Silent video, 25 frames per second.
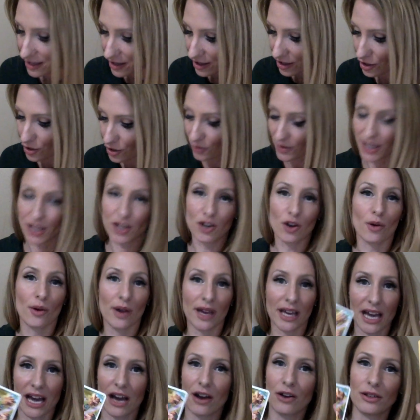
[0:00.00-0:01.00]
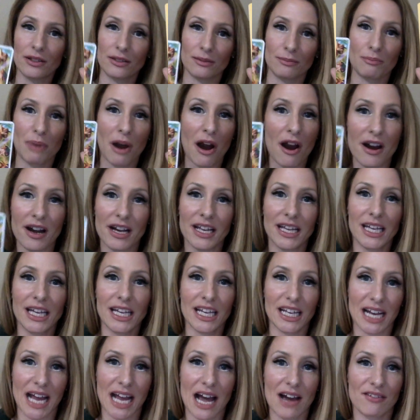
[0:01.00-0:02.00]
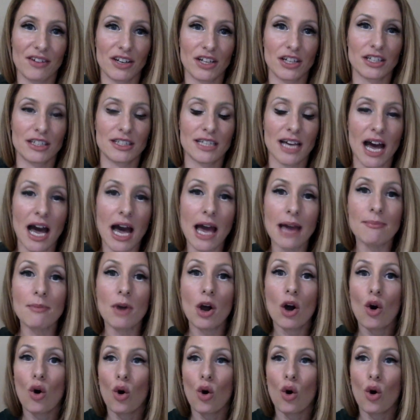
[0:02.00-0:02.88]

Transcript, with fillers: you know, like going out and partying and having a good time,